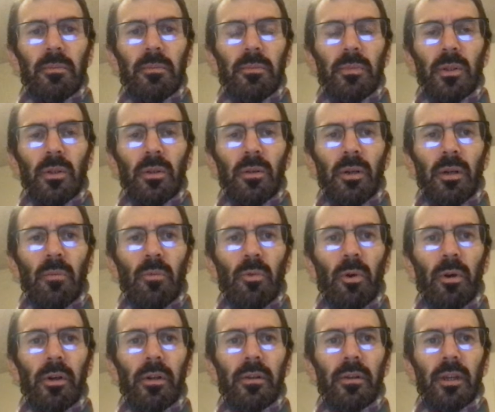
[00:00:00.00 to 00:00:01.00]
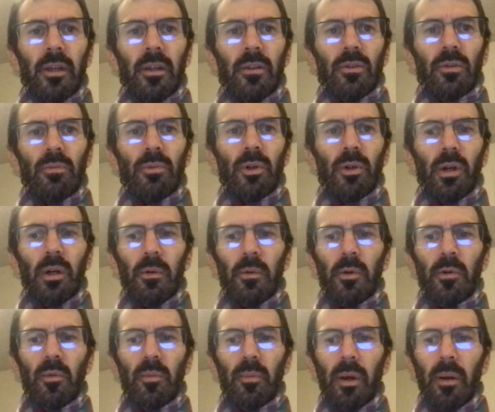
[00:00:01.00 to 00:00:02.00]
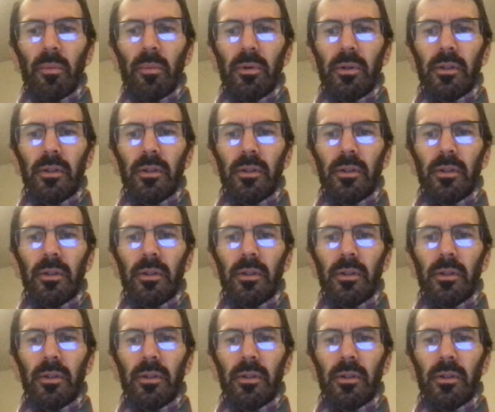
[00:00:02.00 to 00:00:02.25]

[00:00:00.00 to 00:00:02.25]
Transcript: I'm worried that tomorrow I won't remember